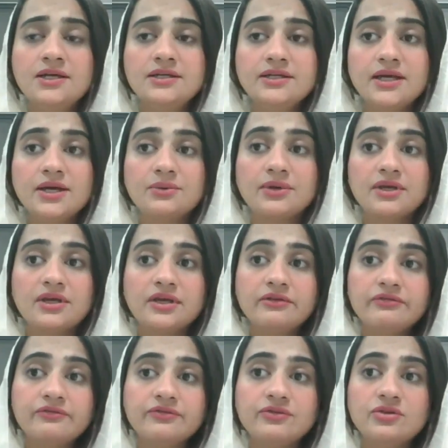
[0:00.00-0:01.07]
Now,
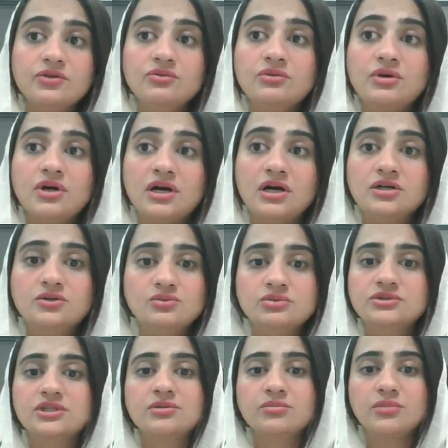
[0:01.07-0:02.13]
if you are
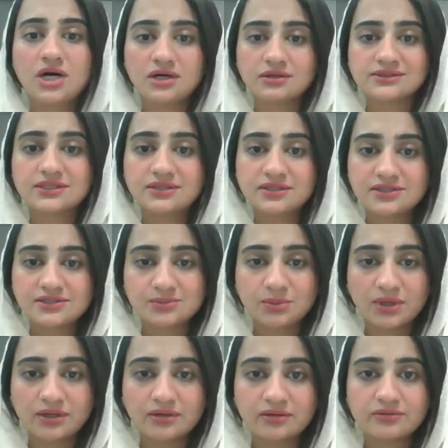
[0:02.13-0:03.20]
losing marks in this
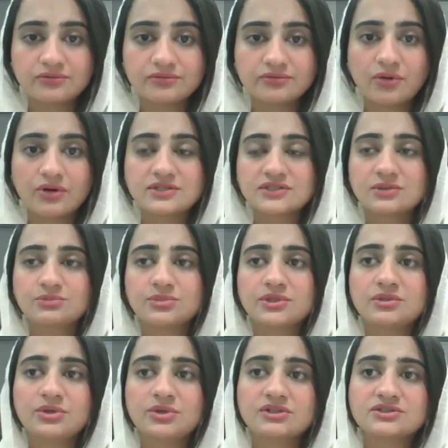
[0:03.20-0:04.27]
one, for
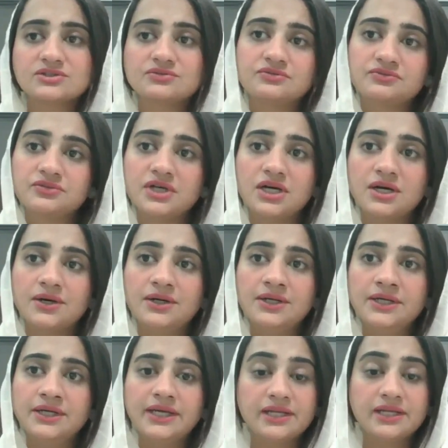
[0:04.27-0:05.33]
example, because of
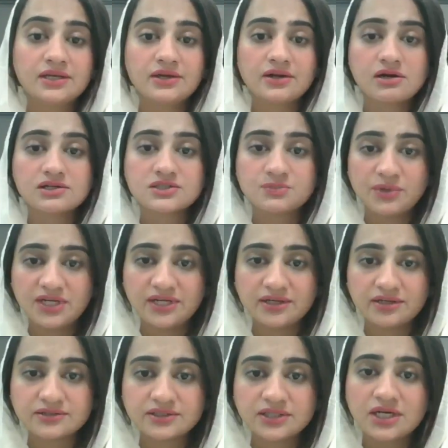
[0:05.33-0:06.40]
incorrect
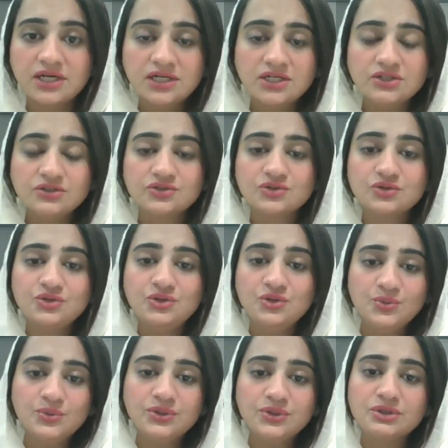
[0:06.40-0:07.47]
spellings, so
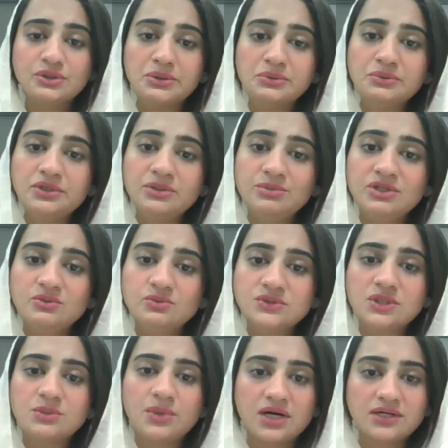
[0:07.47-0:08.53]
you would not only be
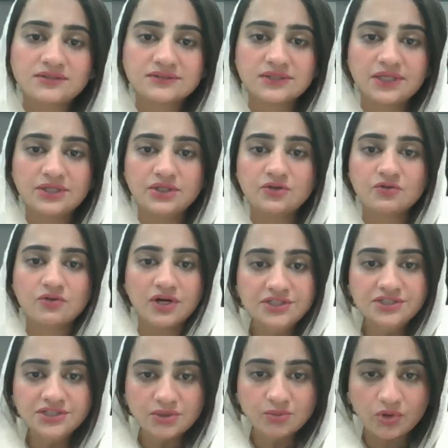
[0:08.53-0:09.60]
losing marks in your
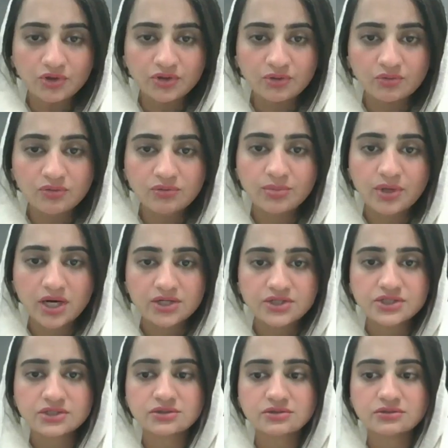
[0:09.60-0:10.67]
writing module,
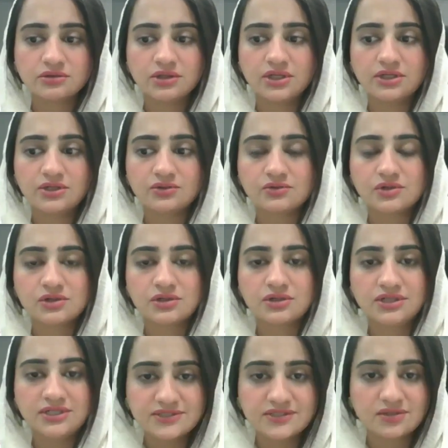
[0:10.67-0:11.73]
but in your
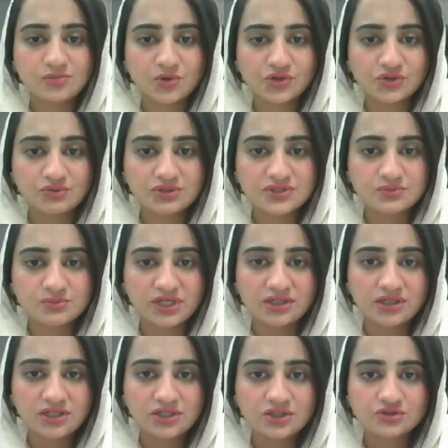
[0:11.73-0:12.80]
listening module as well.
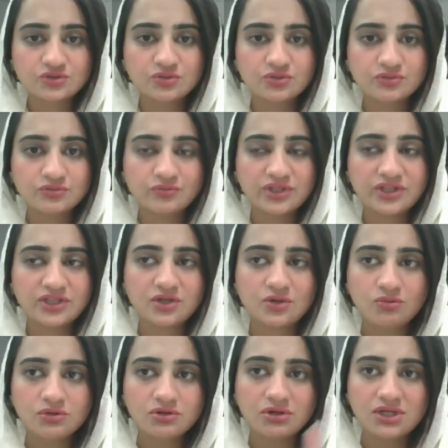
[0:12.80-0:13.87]
So when the
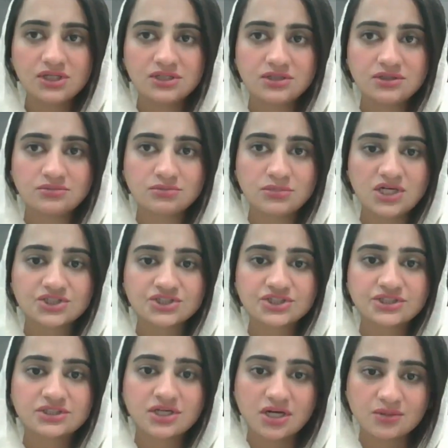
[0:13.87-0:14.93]
overall mark
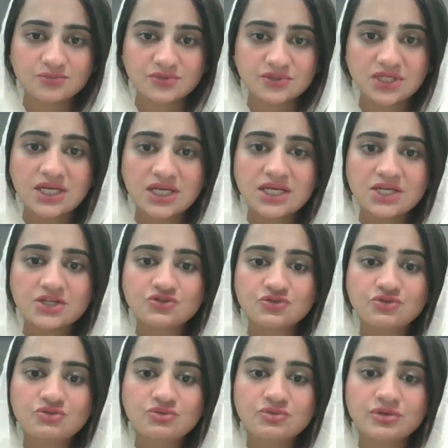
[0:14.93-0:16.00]
sheet comes, so
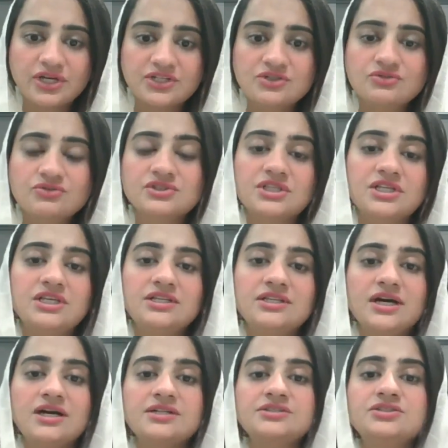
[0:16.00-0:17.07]
you get to see
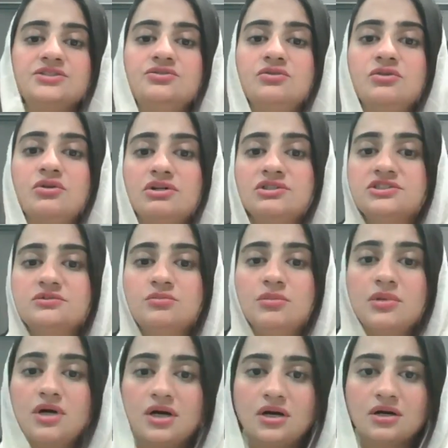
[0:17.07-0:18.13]
that you lost
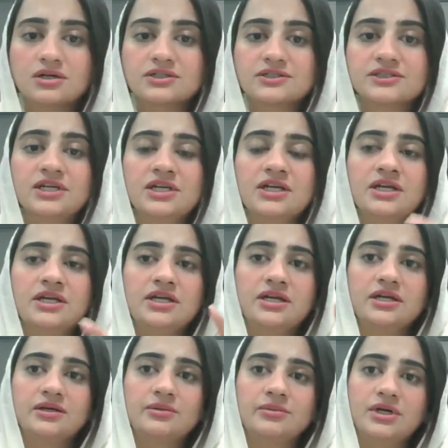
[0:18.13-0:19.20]
marks
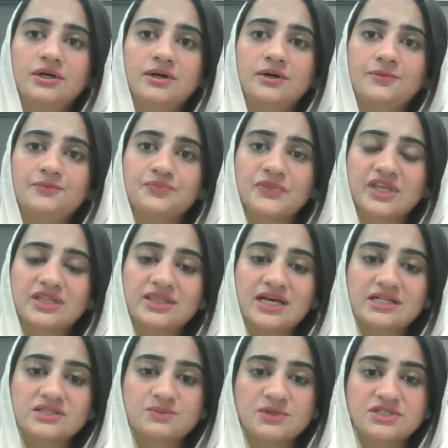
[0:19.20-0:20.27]
in
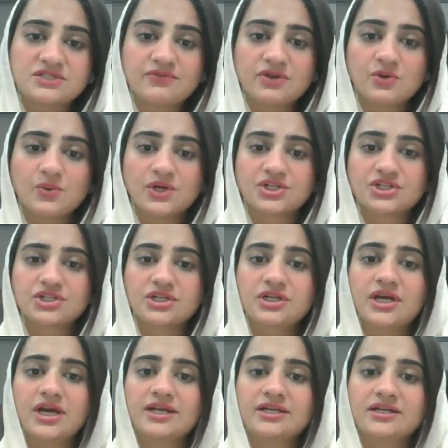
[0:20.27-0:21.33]
that specific
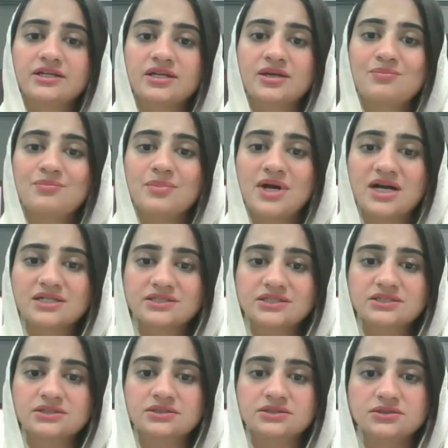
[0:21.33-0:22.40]
question, and it
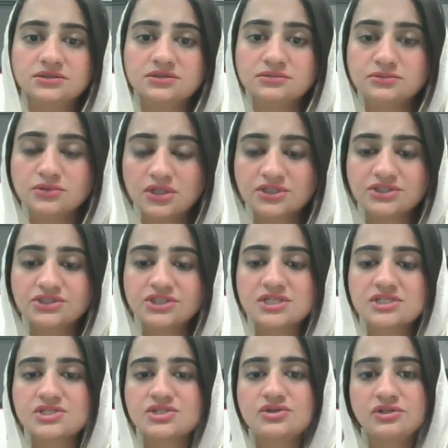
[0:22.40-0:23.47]
impacted not
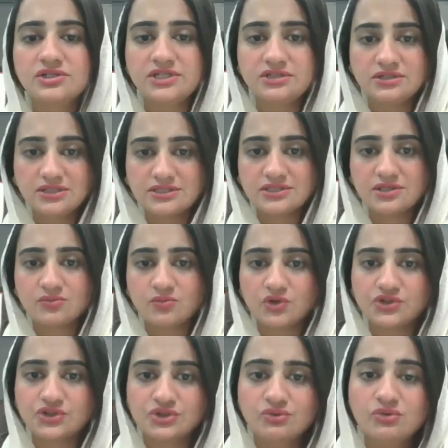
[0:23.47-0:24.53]
just your listening
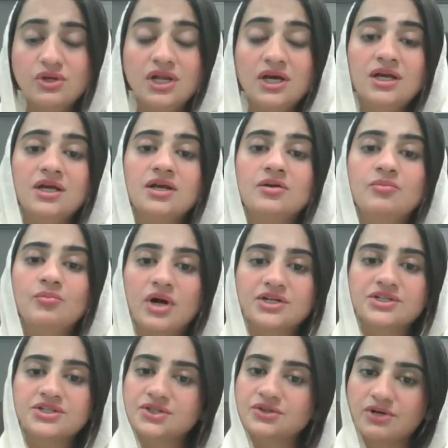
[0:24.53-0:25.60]
module
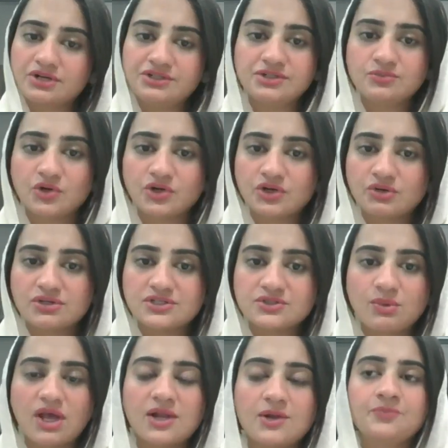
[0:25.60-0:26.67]
but your writing module
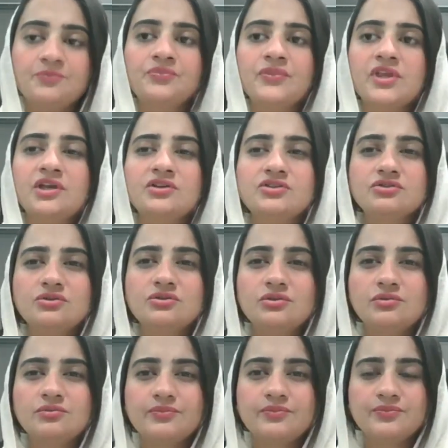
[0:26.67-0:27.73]
as well.
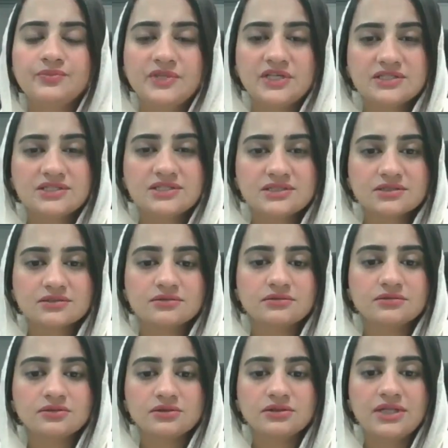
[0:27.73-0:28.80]
So this is
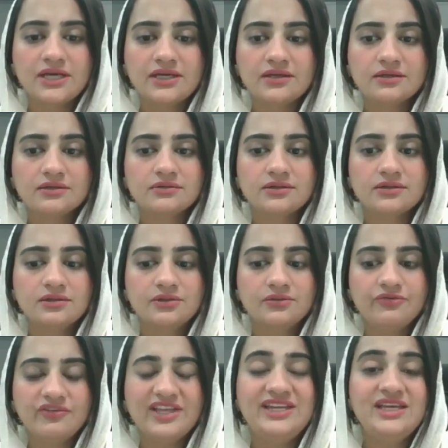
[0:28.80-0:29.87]
like the
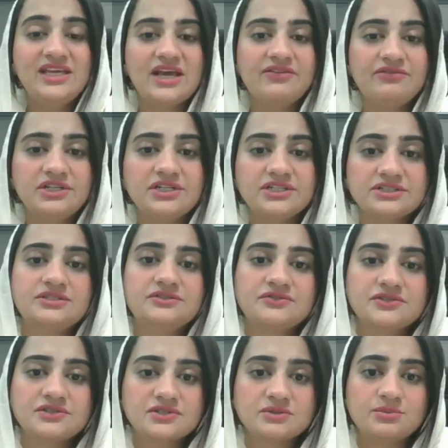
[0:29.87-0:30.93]
very evident
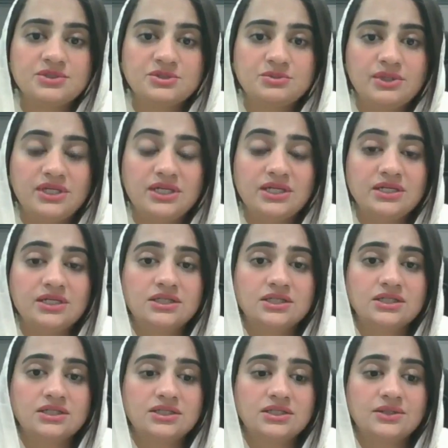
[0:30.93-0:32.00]
difference between
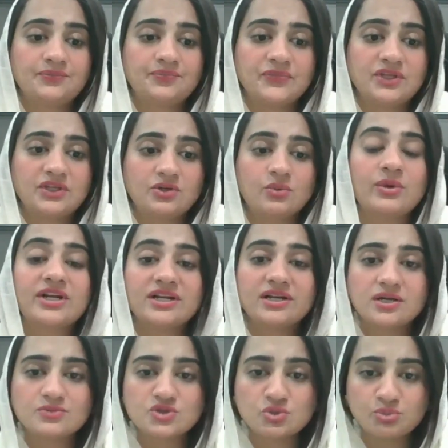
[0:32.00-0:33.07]
when it
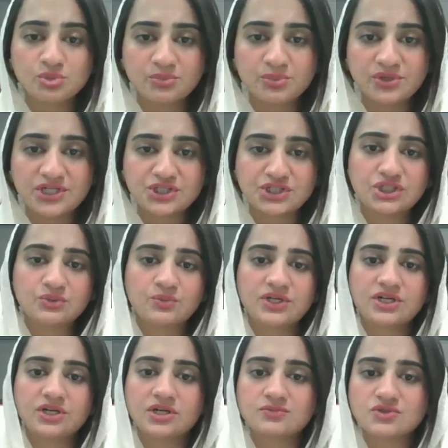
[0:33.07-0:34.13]
comes to preparation,
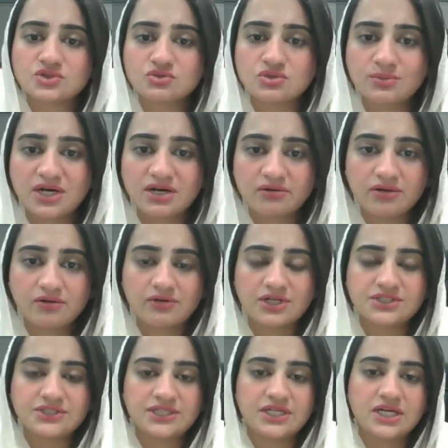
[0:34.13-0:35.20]
when it comes to the marking
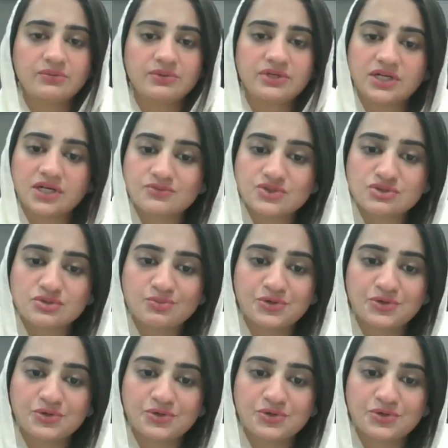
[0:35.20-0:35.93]
criteria, when it comes to the